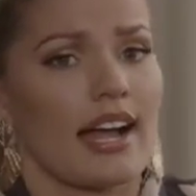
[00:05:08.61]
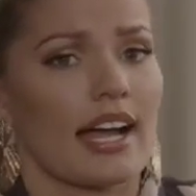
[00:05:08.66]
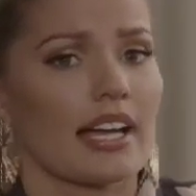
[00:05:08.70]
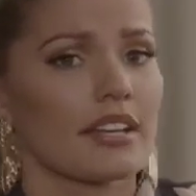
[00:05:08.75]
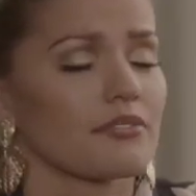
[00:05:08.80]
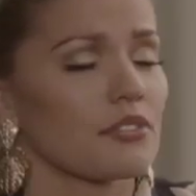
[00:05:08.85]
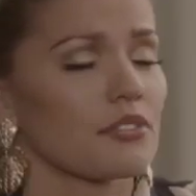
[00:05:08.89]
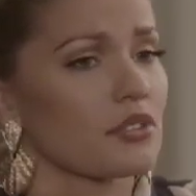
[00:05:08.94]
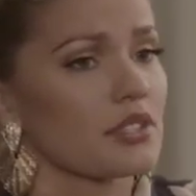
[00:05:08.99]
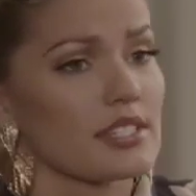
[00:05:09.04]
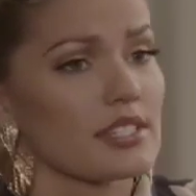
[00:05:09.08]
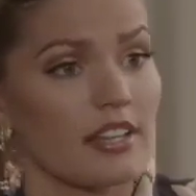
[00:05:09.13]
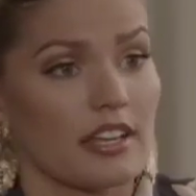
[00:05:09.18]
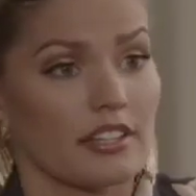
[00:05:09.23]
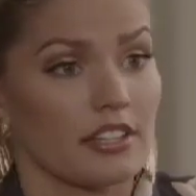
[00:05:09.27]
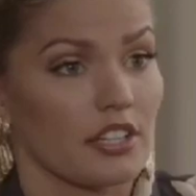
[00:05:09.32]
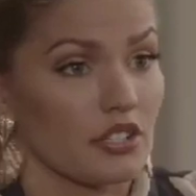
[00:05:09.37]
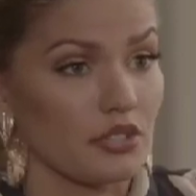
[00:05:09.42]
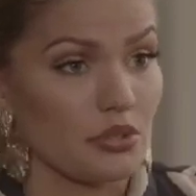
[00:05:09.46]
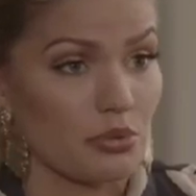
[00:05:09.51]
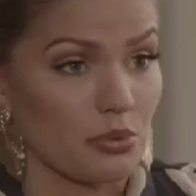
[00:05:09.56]
I focus
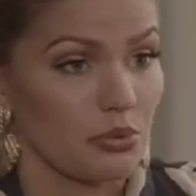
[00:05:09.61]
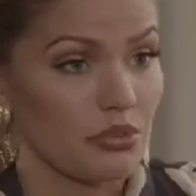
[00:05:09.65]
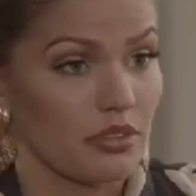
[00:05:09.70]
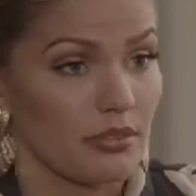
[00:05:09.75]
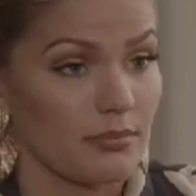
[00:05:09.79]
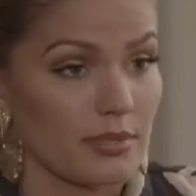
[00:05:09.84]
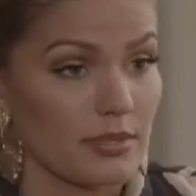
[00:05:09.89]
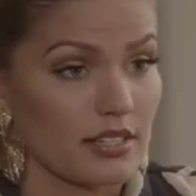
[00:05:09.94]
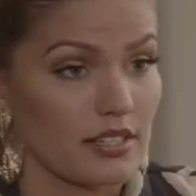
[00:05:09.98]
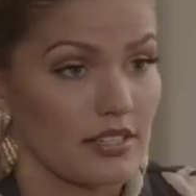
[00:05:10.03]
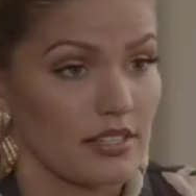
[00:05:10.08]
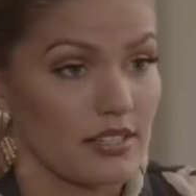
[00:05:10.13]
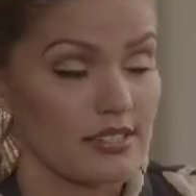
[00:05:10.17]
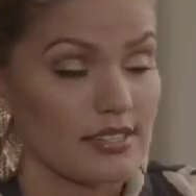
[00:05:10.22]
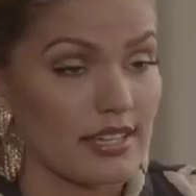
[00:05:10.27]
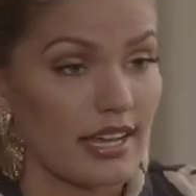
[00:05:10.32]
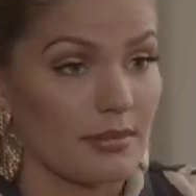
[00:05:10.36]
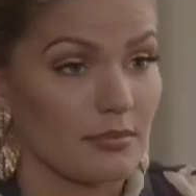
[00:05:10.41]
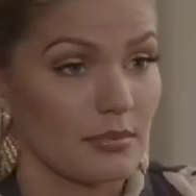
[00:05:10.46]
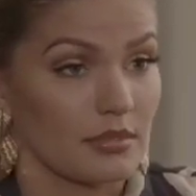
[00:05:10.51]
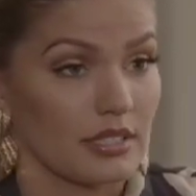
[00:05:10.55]
on the youth
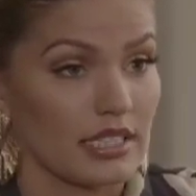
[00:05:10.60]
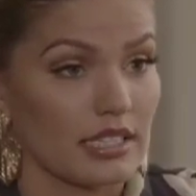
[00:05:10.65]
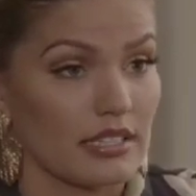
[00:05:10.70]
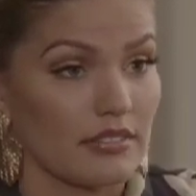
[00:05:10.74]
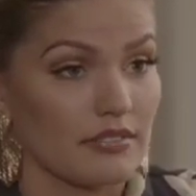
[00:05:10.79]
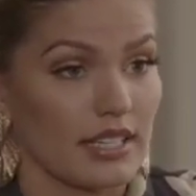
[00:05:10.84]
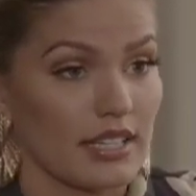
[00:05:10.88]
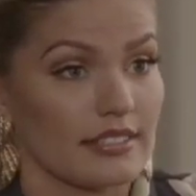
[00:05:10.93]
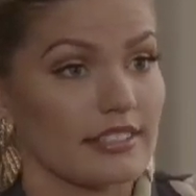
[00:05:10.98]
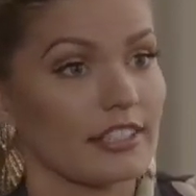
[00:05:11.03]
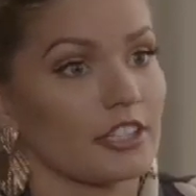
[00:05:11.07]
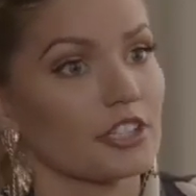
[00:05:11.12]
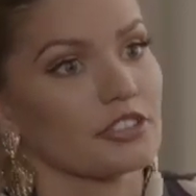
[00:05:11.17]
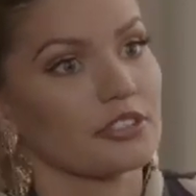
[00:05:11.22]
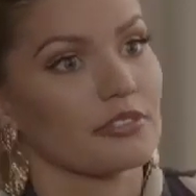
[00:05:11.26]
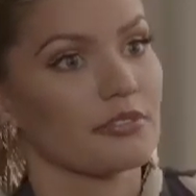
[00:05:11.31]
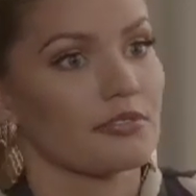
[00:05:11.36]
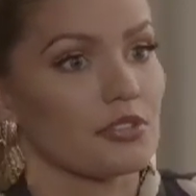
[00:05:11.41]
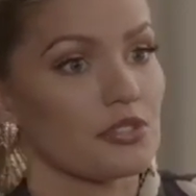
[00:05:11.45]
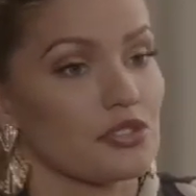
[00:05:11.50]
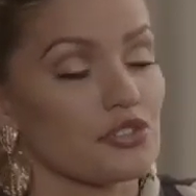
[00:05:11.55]
because I believe that they are
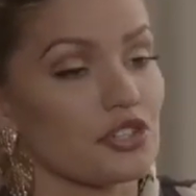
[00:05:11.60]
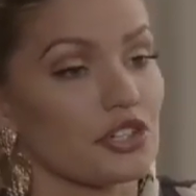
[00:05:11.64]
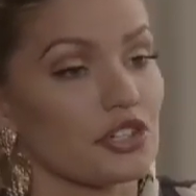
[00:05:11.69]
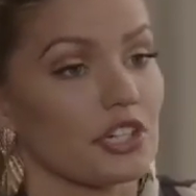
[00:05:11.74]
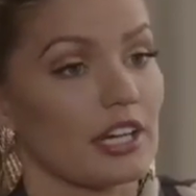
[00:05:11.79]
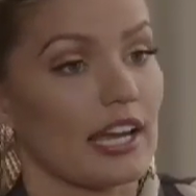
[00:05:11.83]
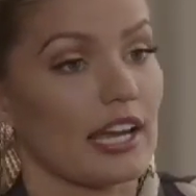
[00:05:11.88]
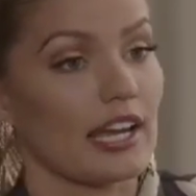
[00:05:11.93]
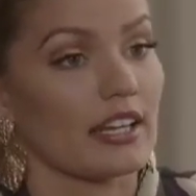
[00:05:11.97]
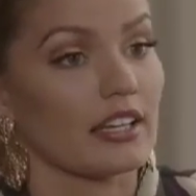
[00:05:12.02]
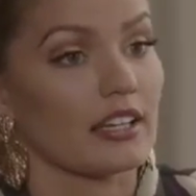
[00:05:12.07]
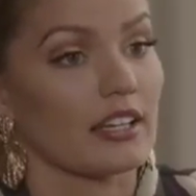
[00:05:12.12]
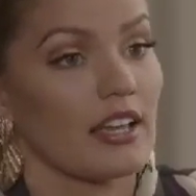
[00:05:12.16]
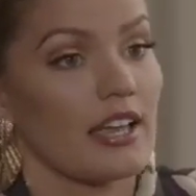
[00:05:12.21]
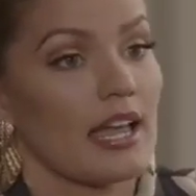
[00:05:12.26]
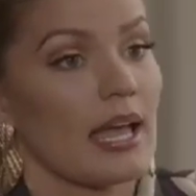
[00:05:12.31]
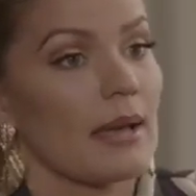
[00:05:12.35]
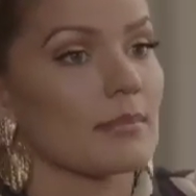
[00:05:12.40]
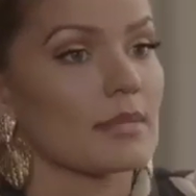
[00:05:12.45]
the future and